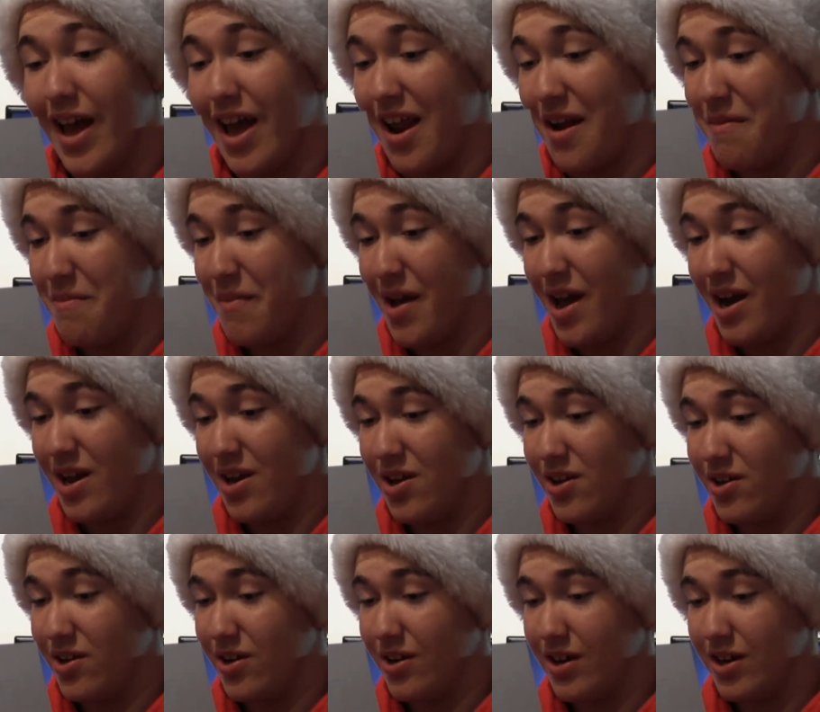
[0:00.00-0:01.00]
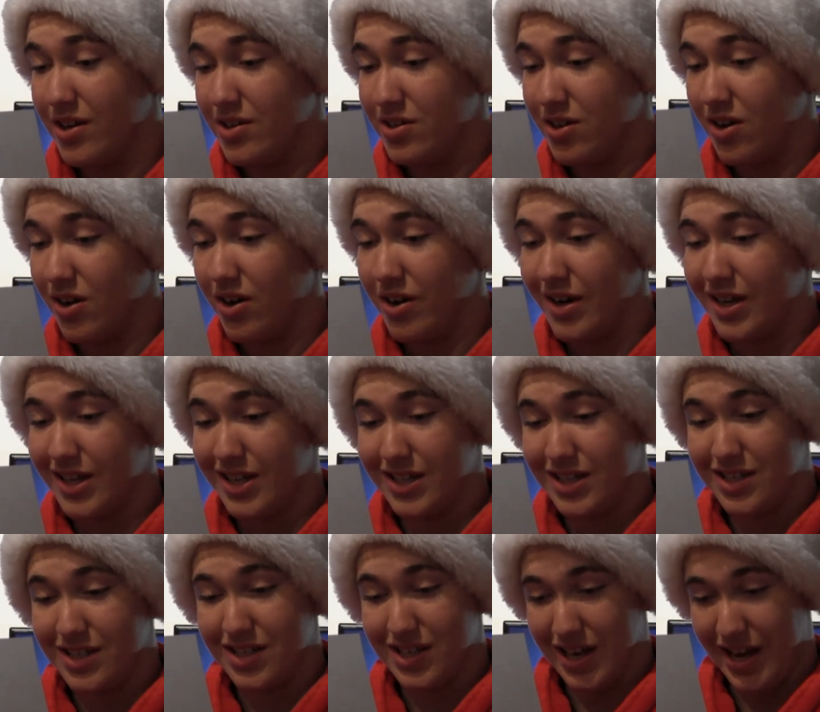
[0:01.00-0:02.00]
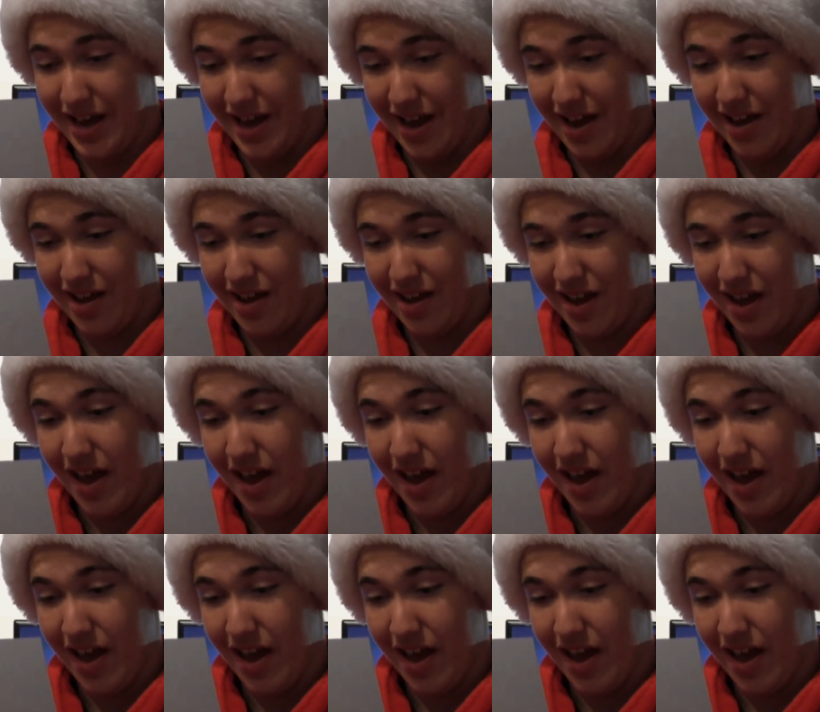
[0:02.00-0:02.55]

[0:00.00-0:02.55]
and many goodies on his sleigh.